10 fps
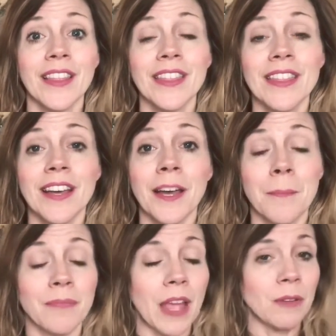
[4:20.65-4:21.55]
the
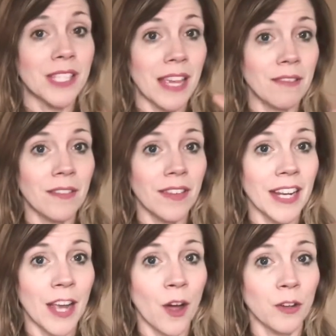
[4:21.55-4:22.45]

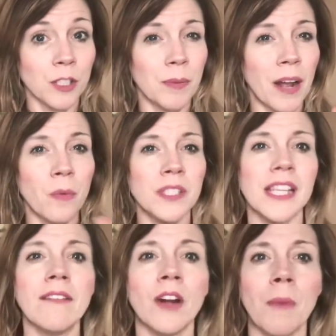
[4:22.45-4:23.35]
videos, but I won't
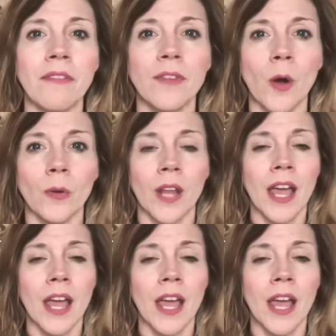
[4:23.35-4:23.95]
save it on my phone.